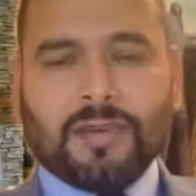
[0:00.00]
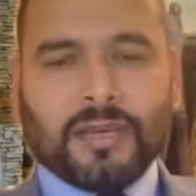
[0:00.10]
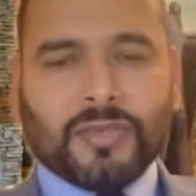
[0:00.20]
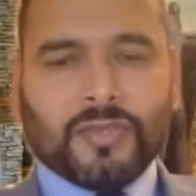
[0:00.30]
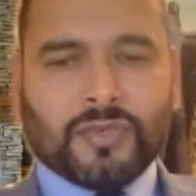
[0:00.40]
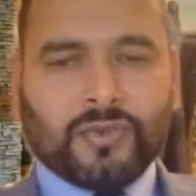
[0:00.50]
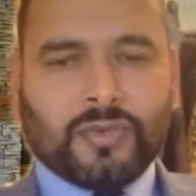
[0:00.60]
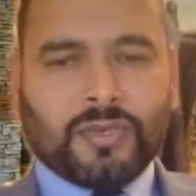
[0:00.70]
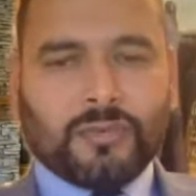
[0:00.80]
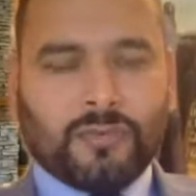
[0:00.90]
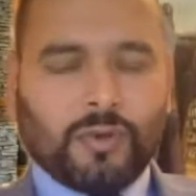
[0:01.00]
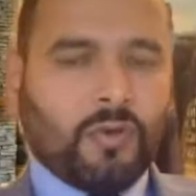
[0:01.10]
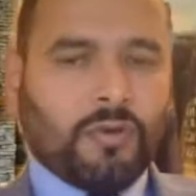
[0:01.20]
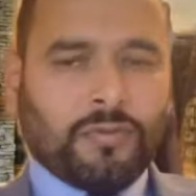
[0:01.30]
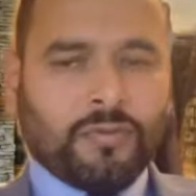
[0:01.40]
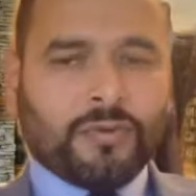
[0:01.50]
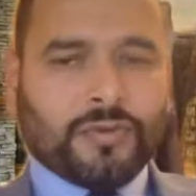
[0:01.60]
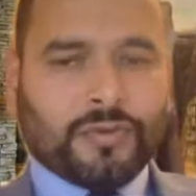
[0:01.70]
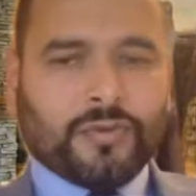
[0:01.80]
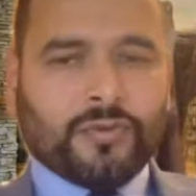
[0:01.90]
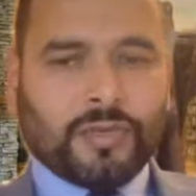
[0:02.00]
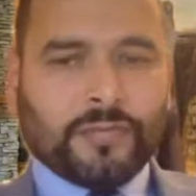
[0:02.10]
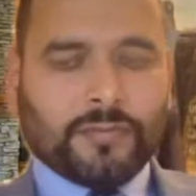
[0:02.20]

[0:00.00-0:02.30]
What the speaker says: correct story or false story.